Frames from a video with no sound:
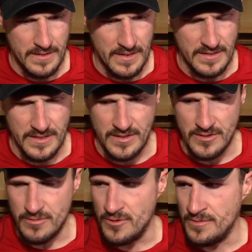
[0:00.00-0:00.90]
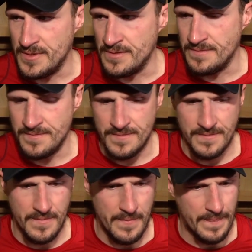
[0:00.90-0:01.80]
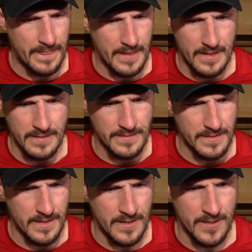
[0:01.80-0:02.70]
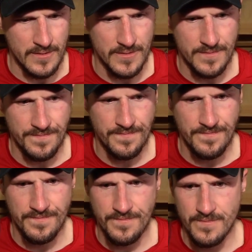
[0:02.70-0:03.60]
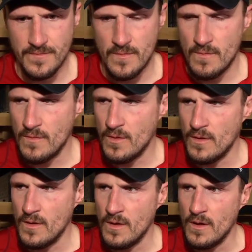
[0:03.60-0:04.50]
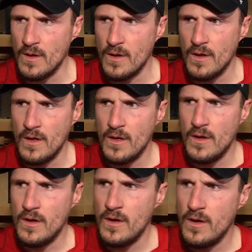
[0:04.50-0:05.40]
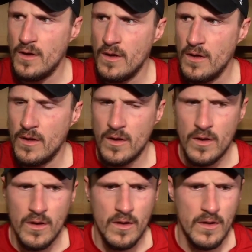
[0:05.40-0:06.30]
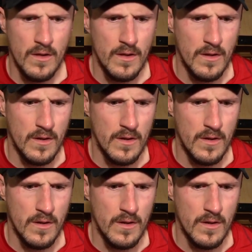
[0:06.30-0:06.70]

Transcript: that's in this room, and it hurts. Eric talked about kind of this moving forward being a big learning